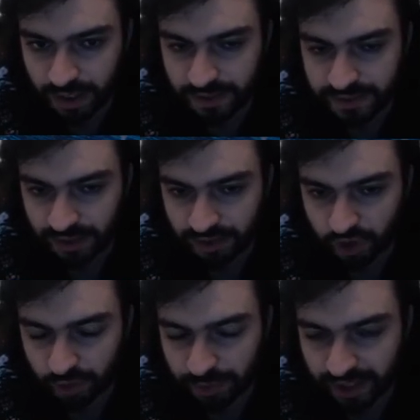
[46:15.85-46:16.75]
Instead, you
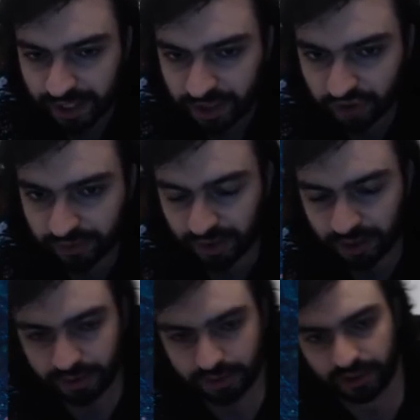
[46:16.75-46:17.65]
should play
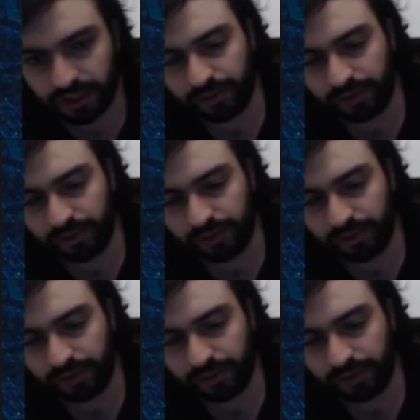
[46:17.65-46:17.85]
h3, kick